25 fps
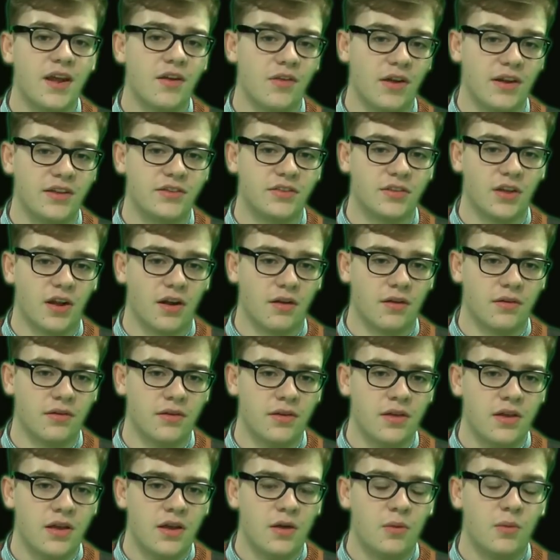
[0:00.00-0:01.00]
air raid siren,
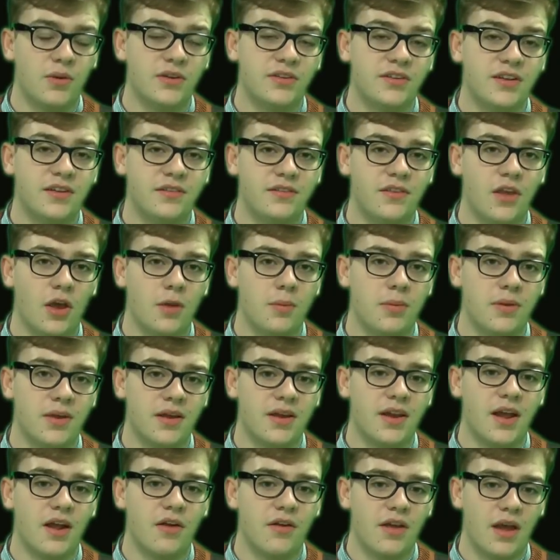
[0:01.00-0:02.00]
which gives the
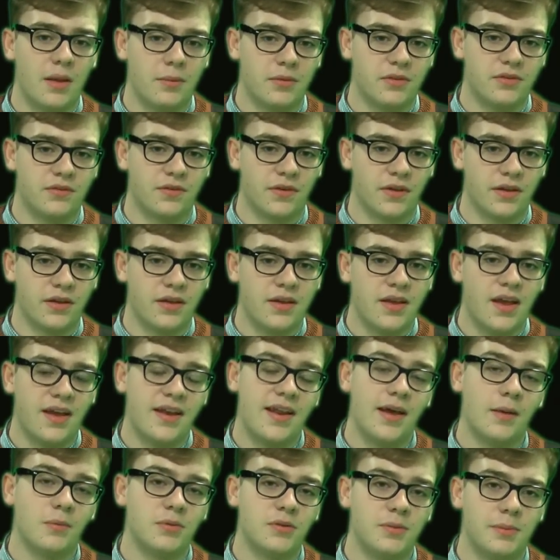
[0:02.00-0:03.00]
opening an airy atmosphere and
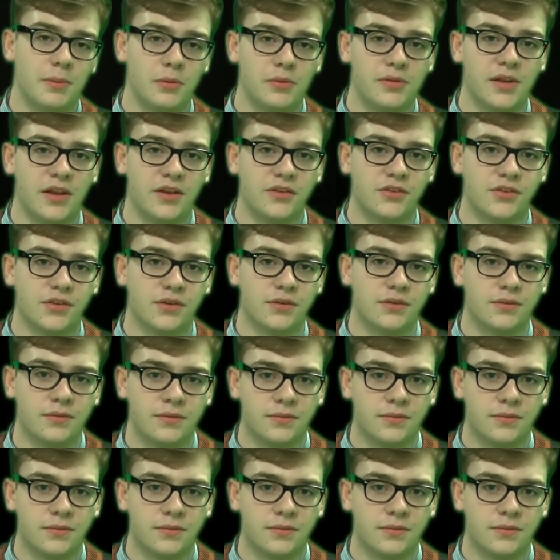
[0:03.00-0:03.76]
helps to build tension.